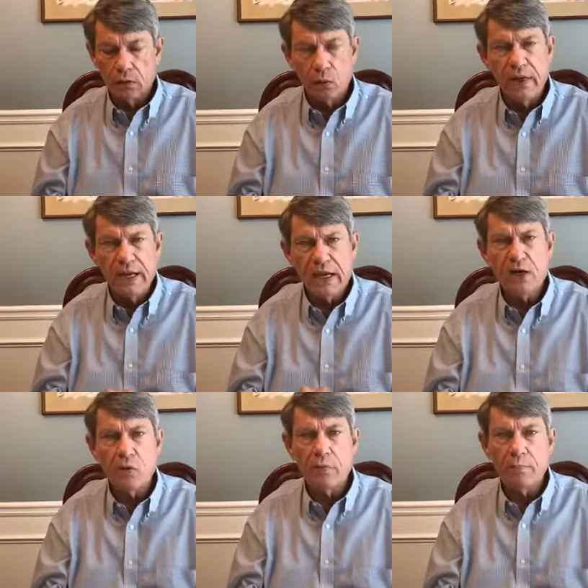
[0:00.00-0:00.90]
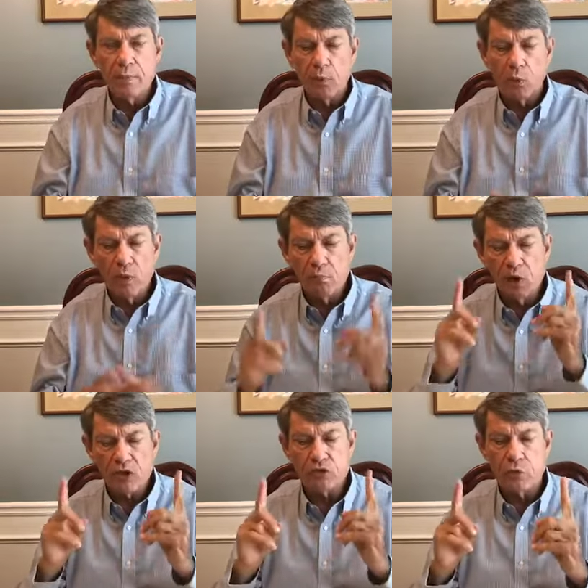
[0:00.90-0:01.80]
We need to remember, we
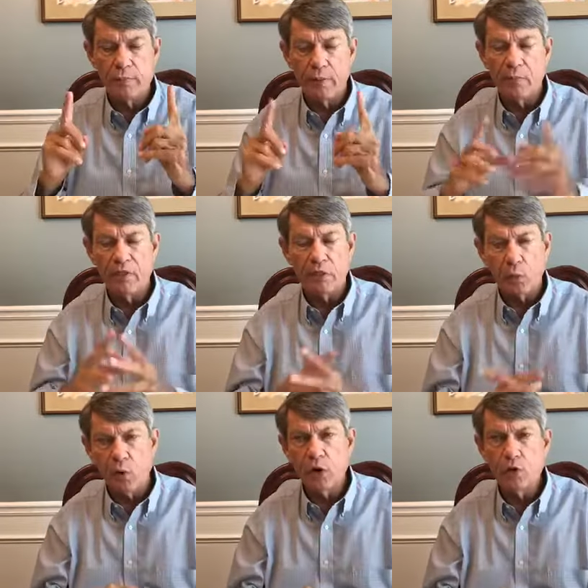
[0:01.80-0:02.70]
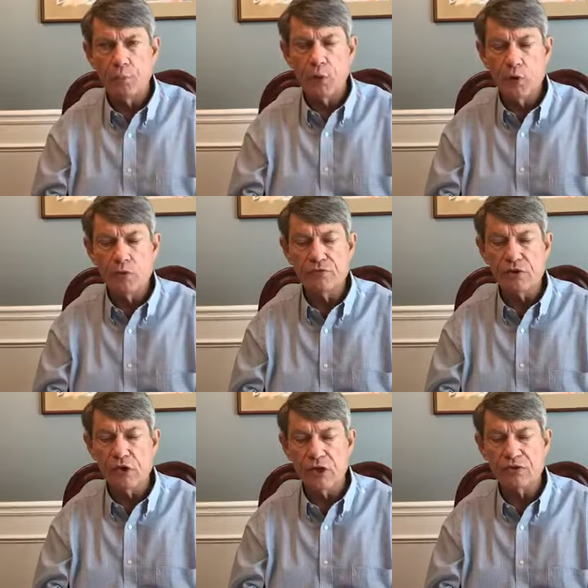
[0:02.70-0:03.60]
must remember that the one who prunes
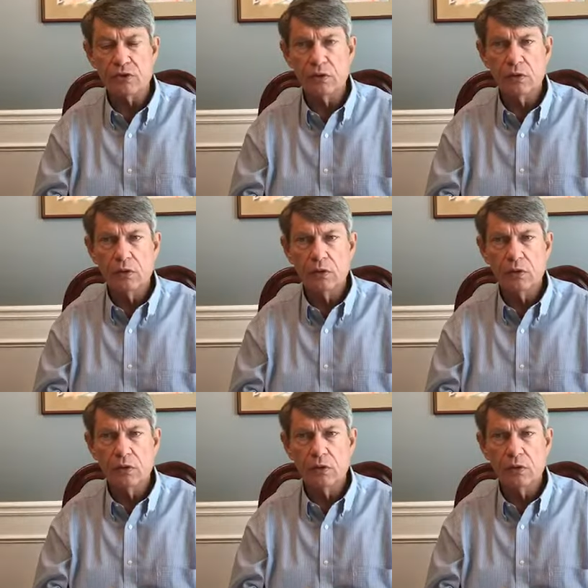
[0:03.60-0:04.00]
us